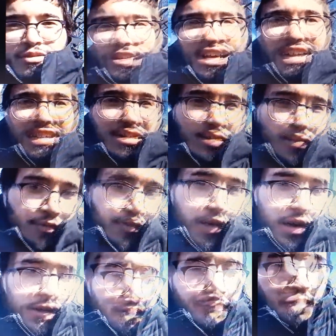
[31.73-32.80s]
We're not too
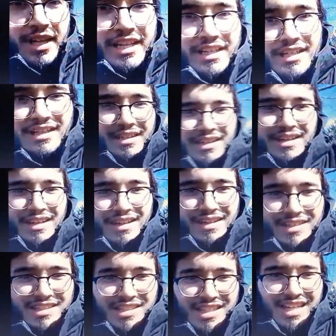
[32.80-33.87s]
far from like
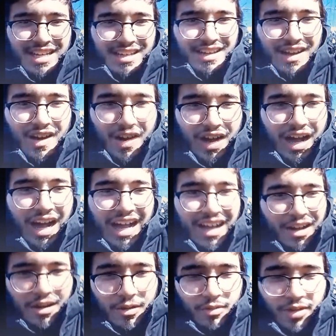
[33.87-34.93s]
a sta-
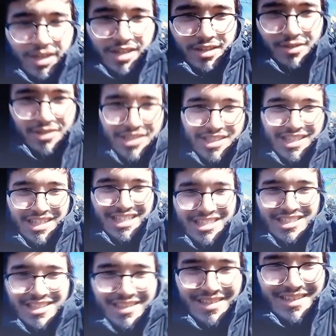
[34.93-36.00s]
uh, Radio
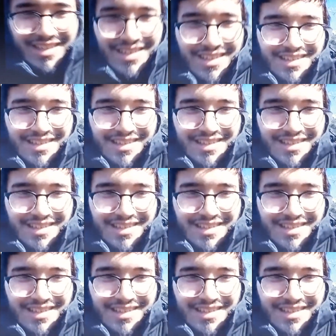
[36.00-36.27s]
station.